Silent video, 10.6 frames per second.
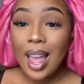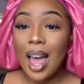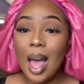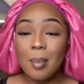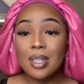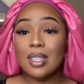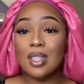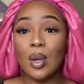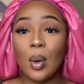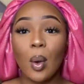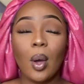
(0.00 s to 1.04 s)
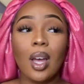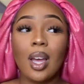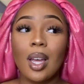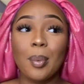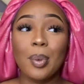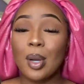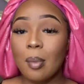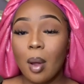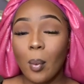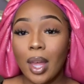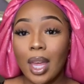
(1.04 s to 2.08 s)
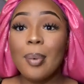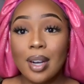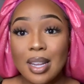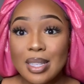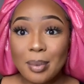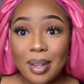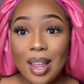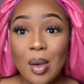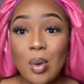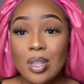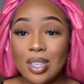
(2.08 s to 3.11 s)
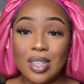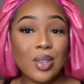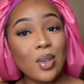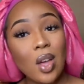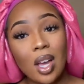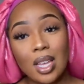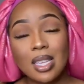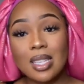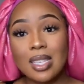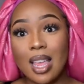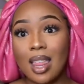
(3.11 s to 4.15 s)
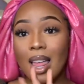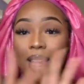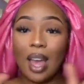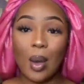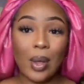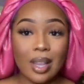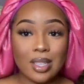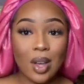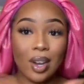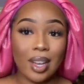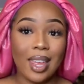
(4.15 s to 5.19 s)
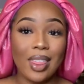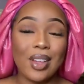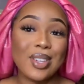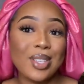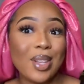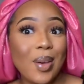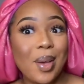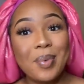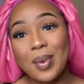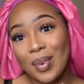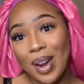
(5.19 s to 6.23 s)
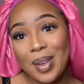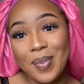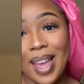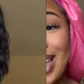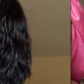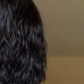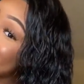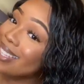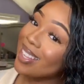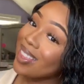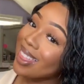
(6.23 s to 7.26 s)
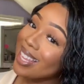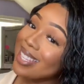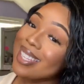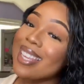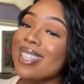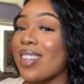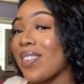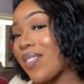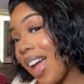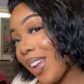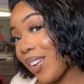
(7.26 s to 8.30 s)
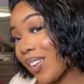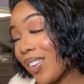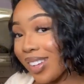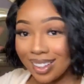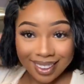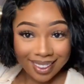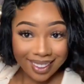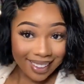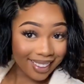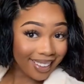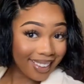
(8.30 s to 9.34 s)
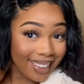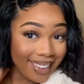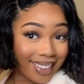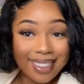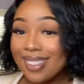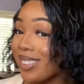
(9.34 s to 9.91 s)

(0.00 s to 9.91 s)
I'm gonna just go put on my wig, put on some clothes just so y'all can see like how it looks all together. So I'll be right back. So this is the final look.